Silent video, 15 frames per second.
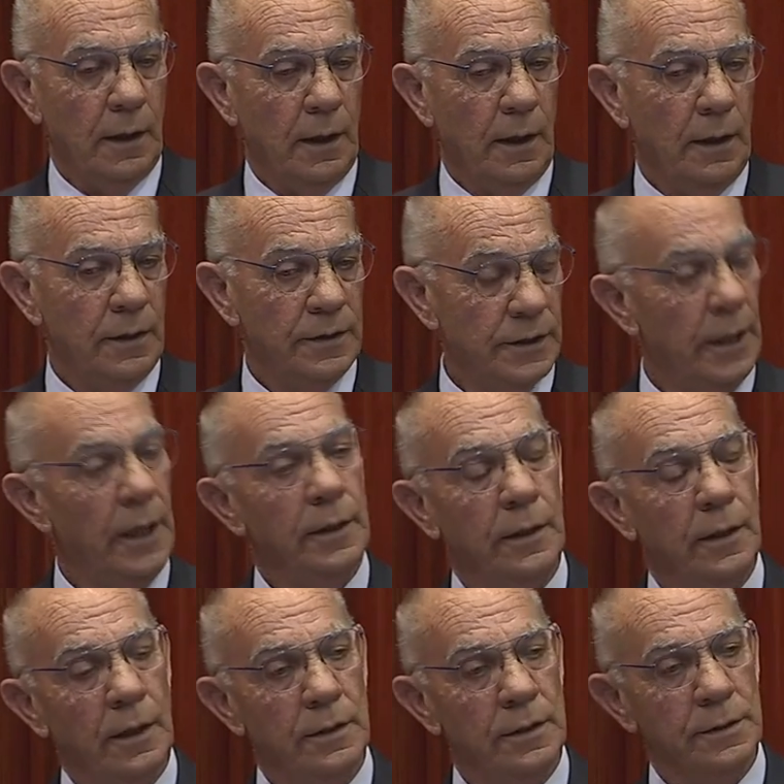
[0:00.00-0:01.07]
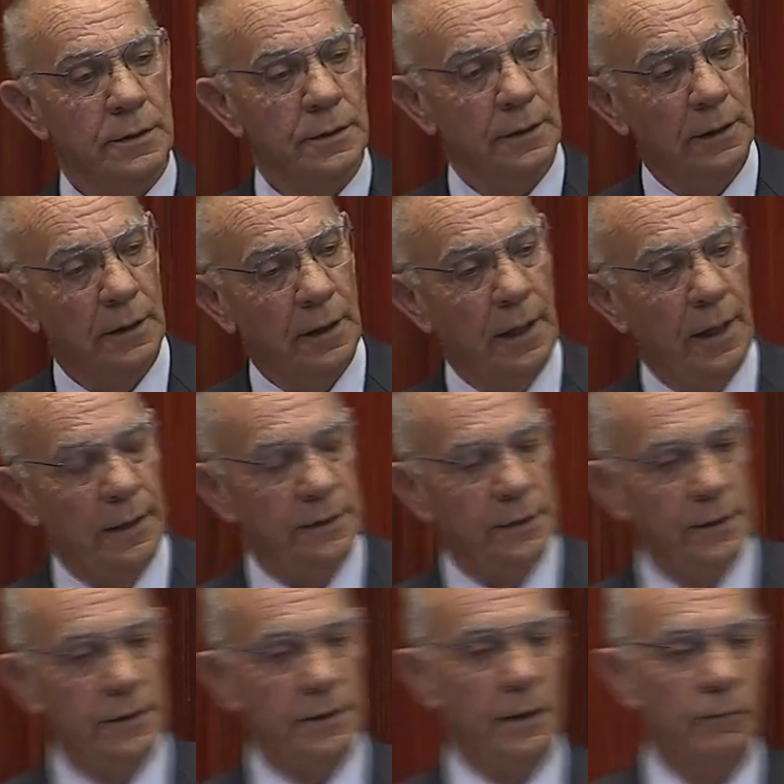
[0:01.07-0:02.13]
And I said, "How do you know this?" And
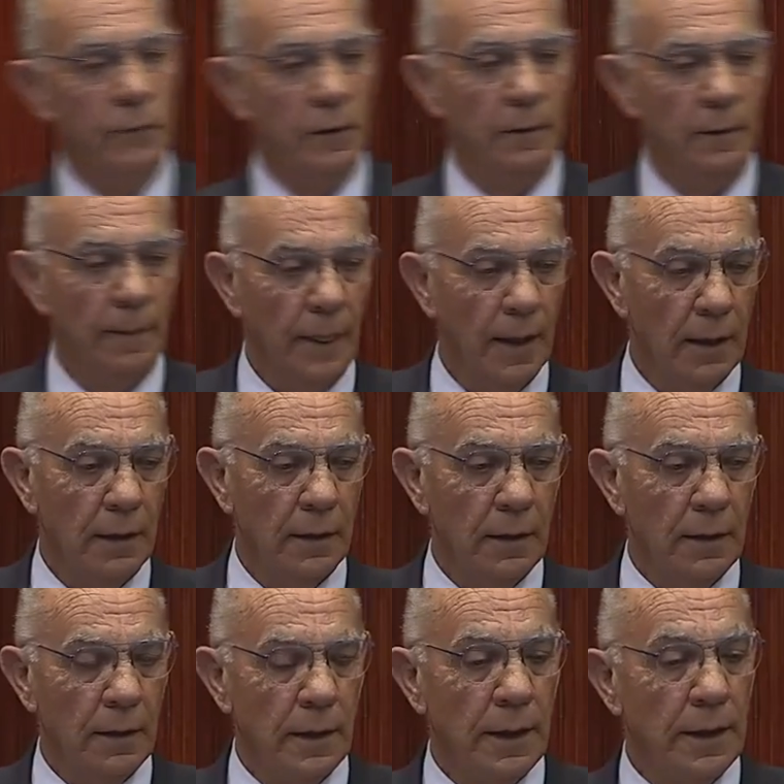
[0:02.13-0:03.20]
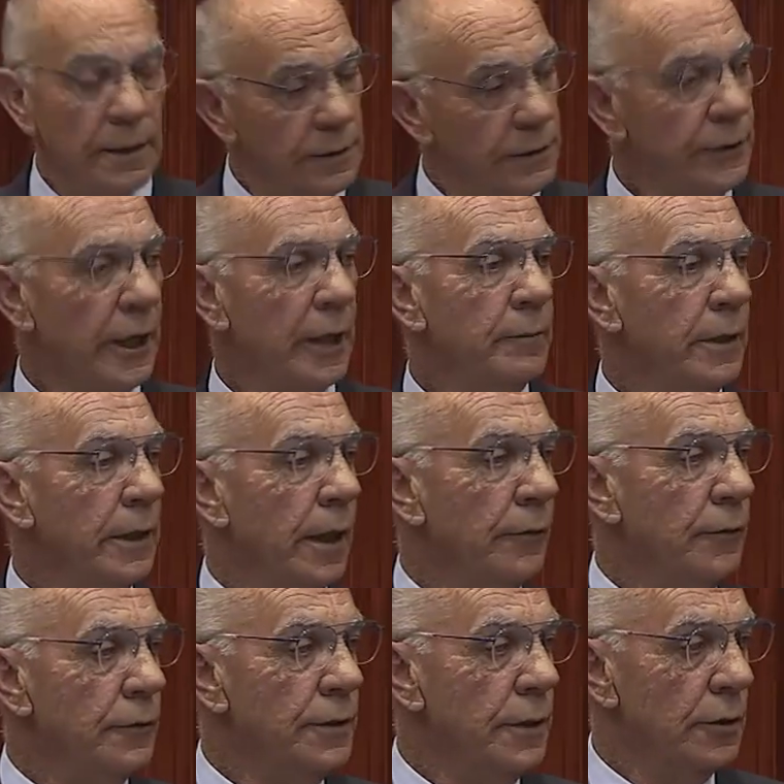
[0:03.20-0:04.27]
she said, "Well, he has tracked me down
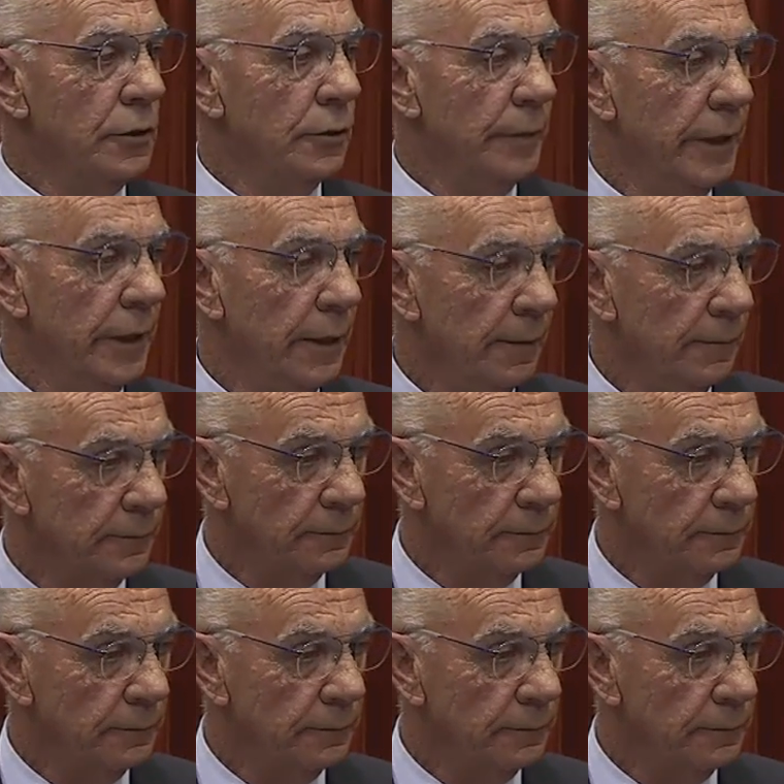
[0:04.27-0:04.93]
through social media.